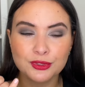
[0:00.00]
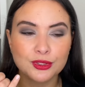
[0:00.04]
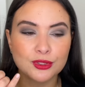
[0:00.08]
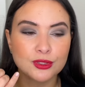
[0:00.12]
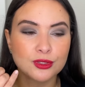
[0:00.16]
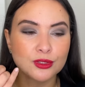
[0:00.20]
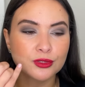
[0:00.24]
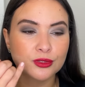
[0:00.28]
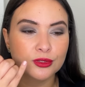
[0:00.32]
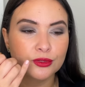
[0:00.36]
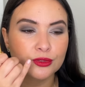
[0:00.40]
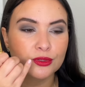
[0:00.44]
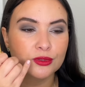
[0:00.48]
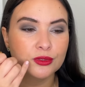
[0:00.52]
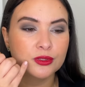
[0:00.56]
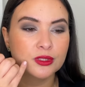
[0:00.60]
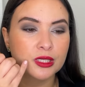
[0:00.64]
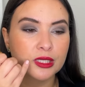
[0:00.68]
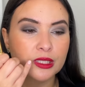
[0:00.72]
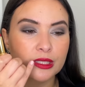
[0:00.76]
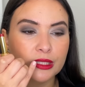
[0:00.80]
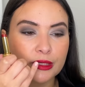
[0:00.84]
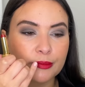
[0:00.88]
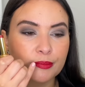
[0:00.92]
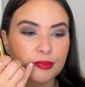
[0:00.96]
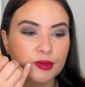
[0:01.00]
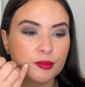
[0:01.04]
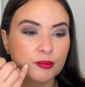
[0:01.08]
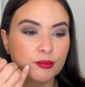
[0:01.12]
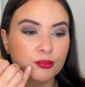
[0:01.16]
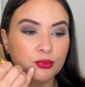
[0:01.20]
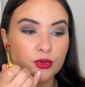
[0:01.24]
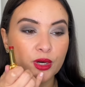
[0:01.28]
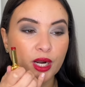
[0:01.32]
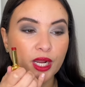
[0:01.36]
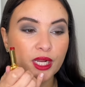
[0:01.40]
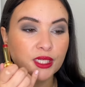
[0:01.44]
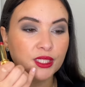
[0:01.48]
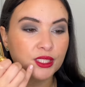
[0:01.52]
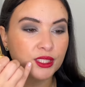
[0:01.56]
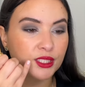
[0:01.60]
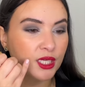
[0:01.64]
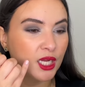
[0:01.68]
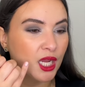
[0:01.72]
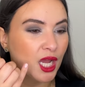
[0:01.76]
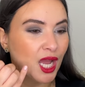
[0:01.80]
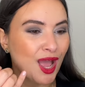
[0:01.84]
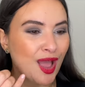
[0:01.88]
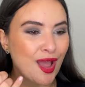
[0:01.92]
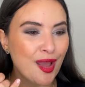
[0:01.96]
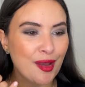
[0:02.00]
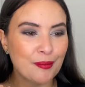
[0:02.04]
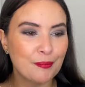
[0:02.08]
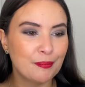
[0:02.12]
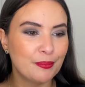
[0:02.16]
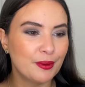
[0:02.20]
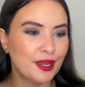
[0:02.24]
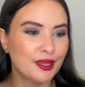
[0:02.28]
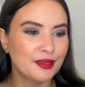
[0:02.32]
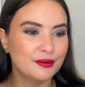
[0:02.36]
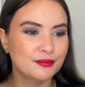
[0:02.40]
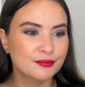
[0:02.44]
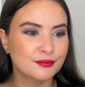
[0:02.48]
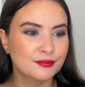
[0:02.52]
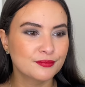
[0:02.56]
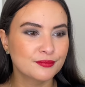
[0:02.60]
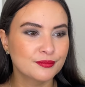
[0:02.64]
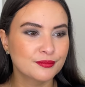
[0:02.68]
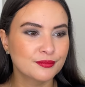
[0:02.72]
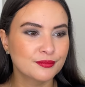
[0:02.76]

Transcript: You could also use a lip brush, but